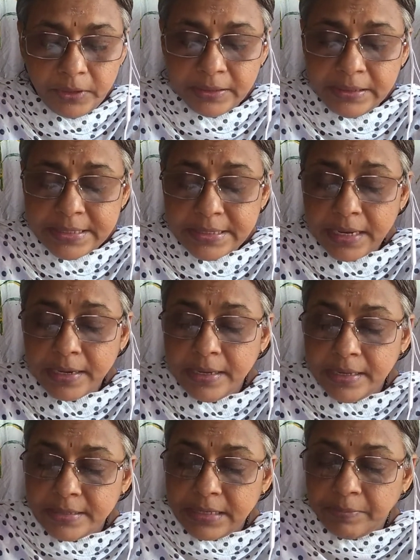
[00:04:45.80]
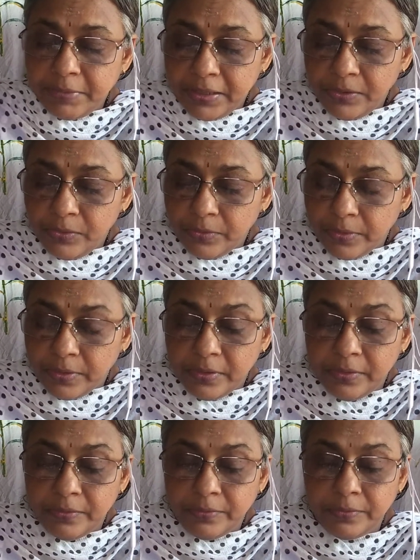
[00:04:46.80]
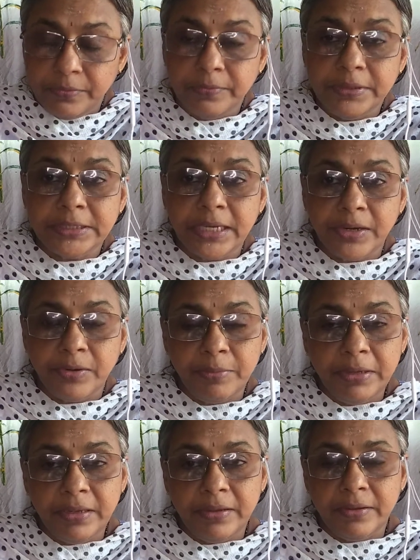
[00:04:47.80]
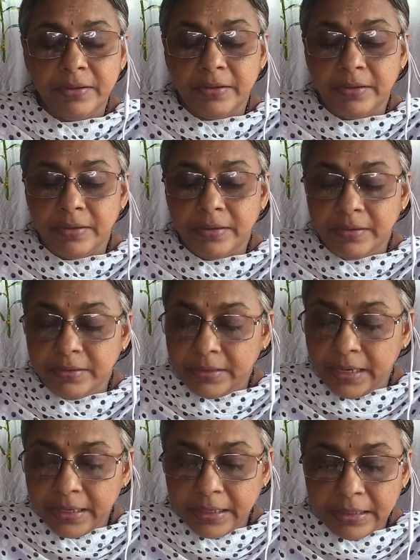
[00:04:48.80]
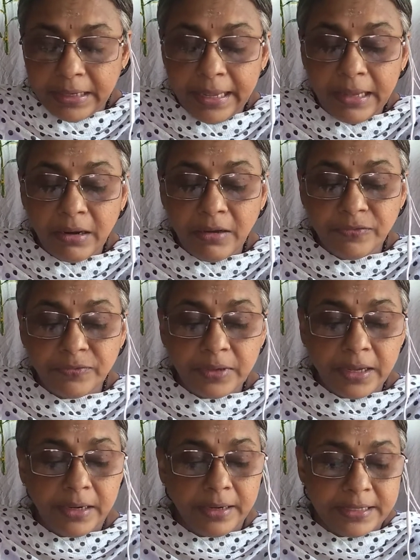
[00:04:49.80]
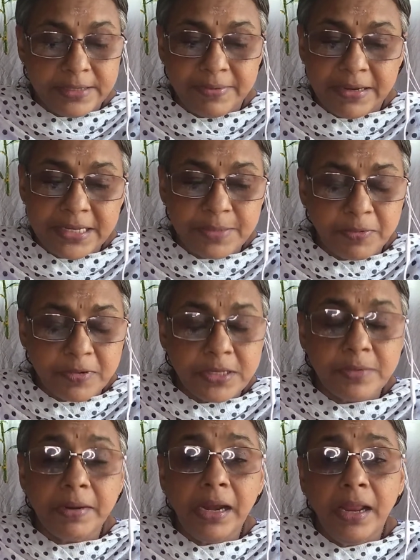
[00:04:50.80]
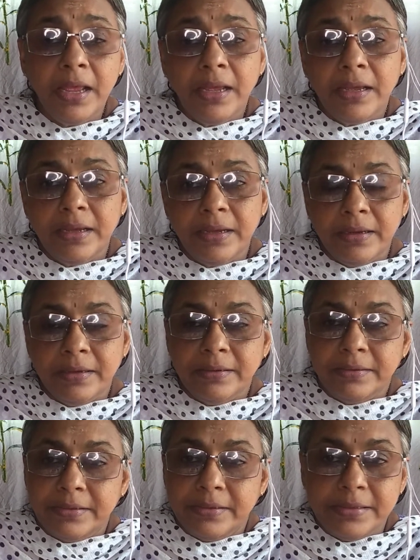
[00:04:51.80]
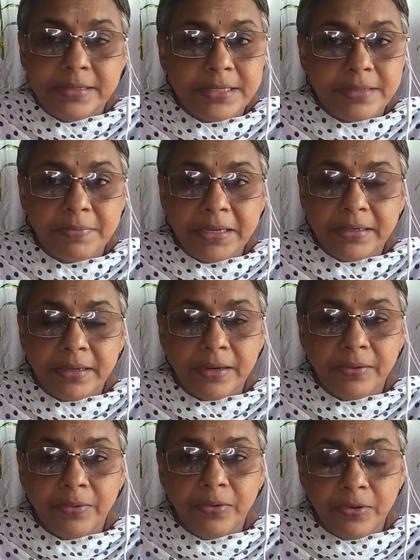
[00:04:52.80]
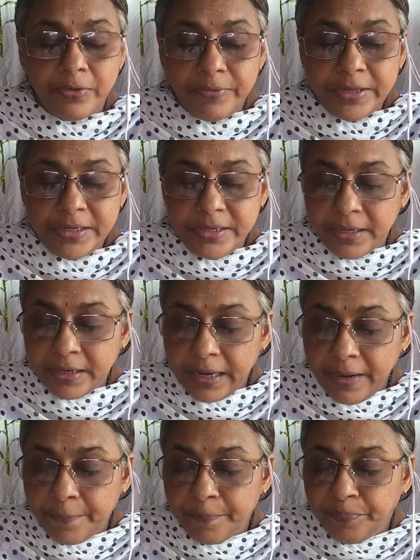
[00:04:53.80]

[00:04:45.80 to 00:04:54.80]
These are something which are to be taken care of, and as far as possible it's better you go vegetarian.